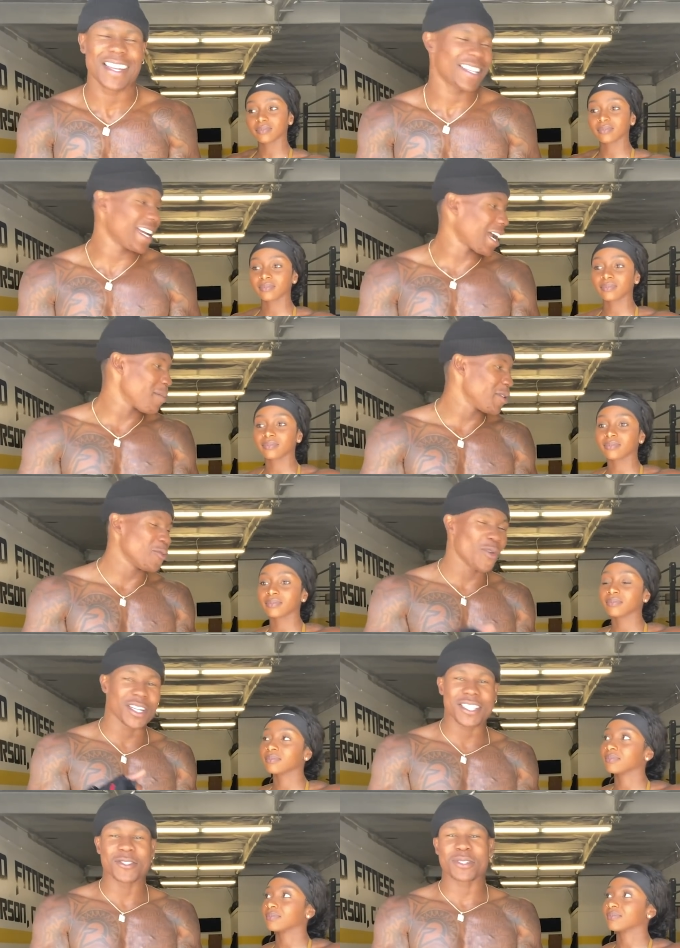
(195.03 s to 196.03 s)
Speaker 1: like I'll be
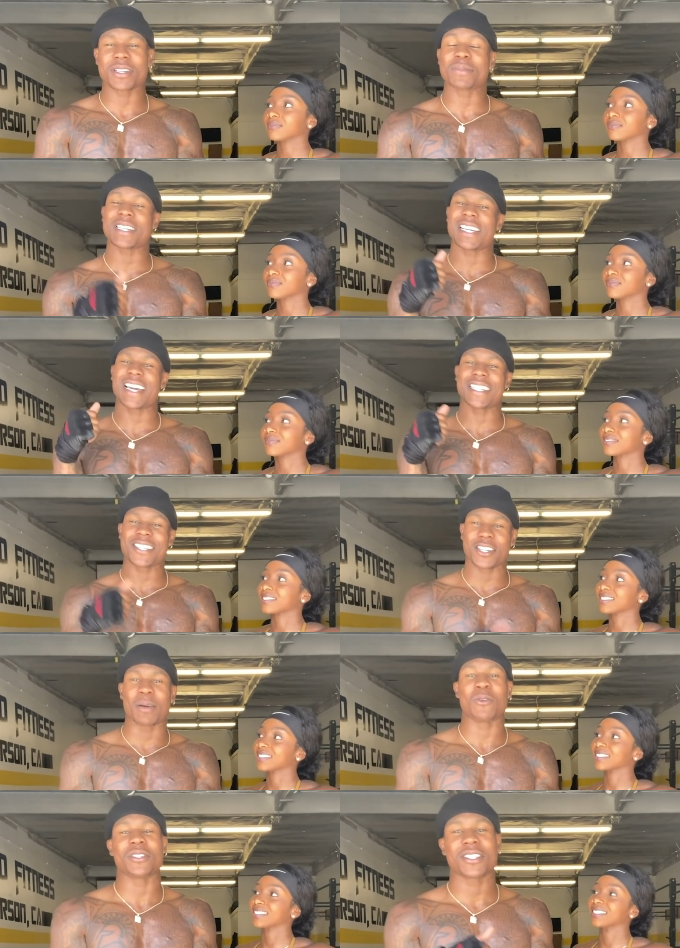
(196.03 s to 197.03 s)
wanting to. Sometimes I gotta
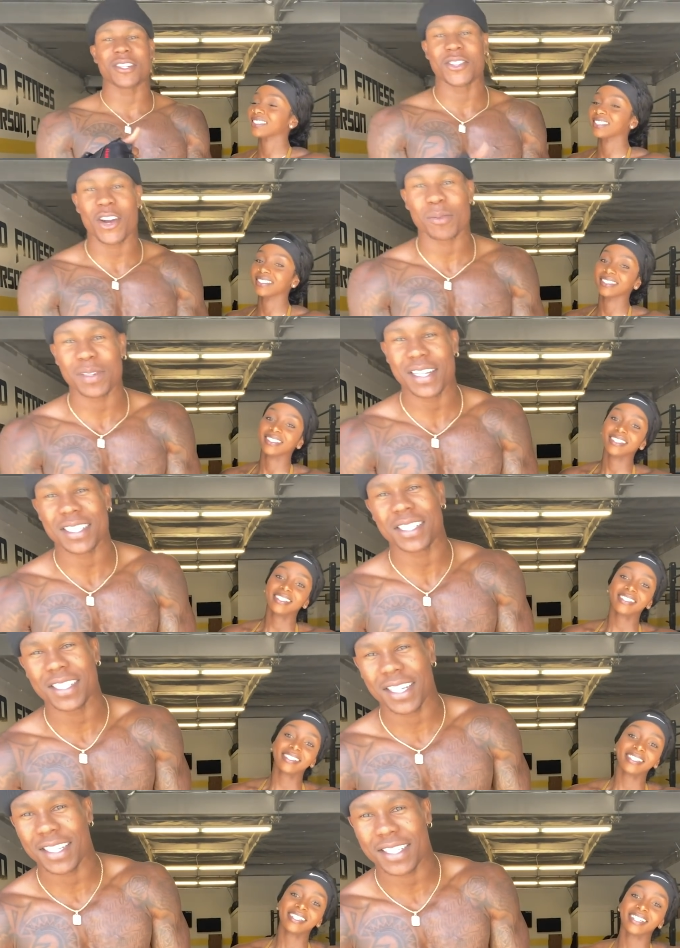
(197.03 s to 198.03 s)
tell her I want to a dark place
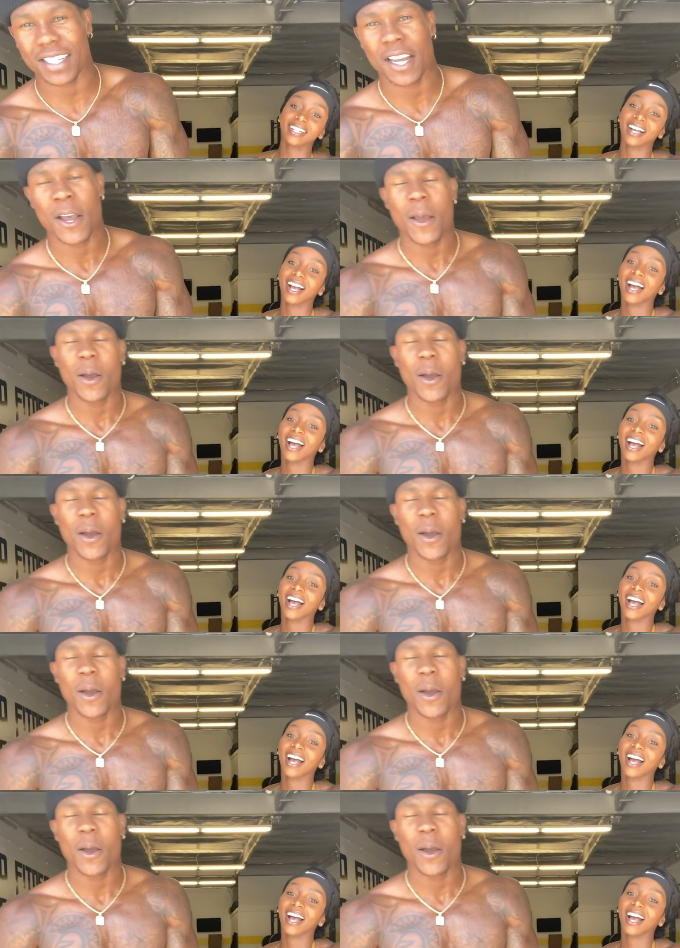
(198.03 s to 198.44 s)
and she gets it.